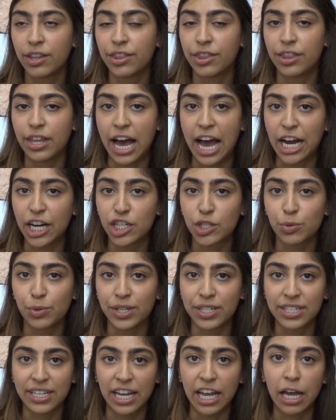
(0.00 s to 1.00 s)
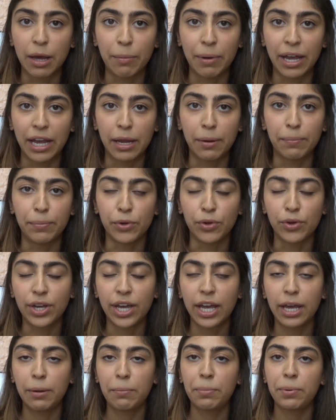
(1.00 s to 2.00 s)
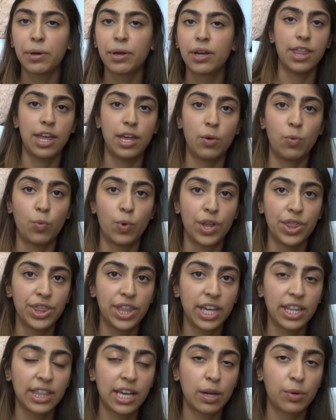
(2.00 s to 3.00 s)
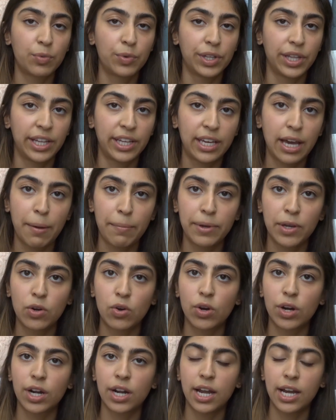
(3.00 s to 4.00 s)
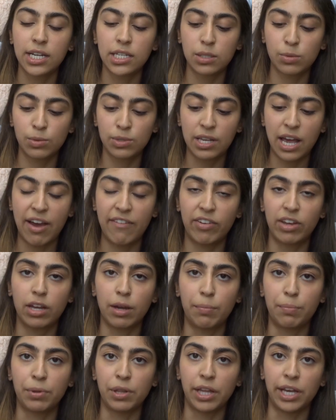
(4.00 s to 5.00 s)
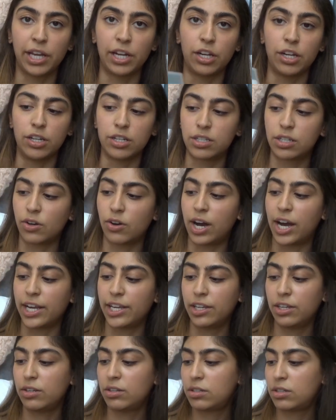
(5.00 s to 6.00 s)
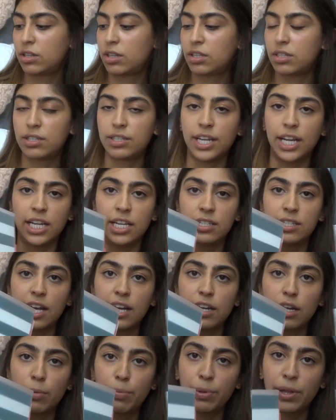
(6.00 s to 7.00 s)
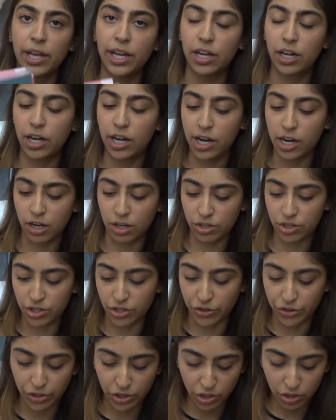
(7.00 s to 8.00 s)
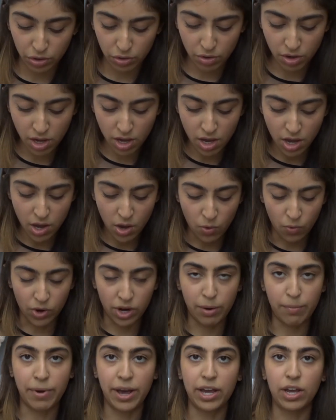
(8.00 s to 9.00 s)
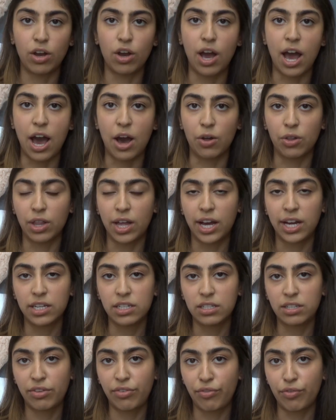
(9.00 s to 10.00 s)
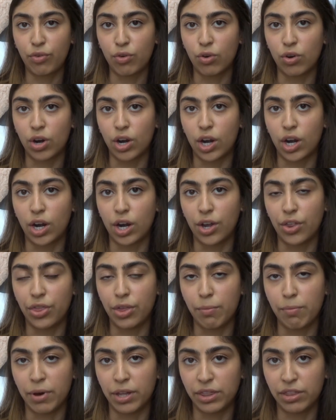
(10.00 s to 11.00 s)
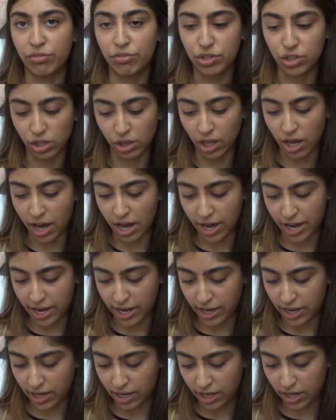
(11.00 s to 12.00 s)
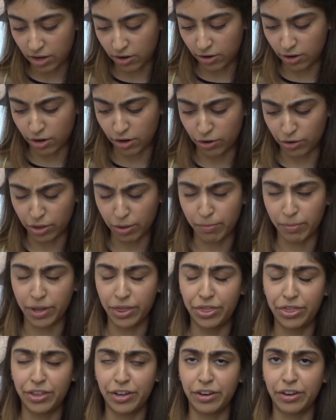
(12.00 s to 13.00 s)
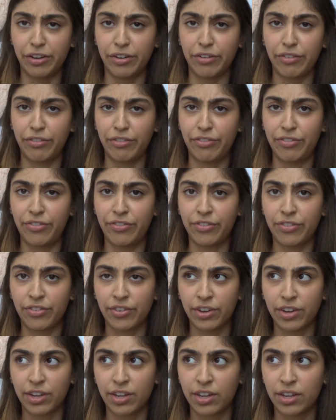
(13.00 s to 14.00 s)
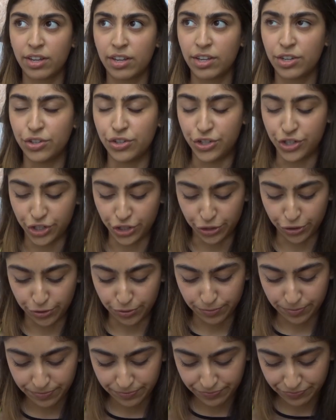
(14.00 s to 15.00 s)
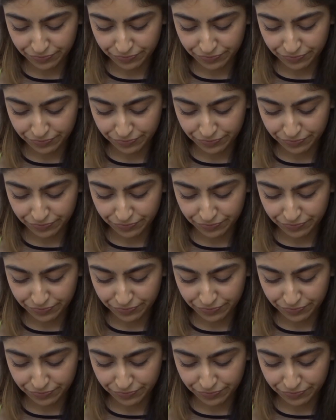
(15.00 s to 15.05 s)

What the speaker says: the actual exam and boot camp. And then one thing that really kept me organized was having a planner. So I used this Day Designer planner, and I'll show you one of my outlines for the month of July, or no, the month of June,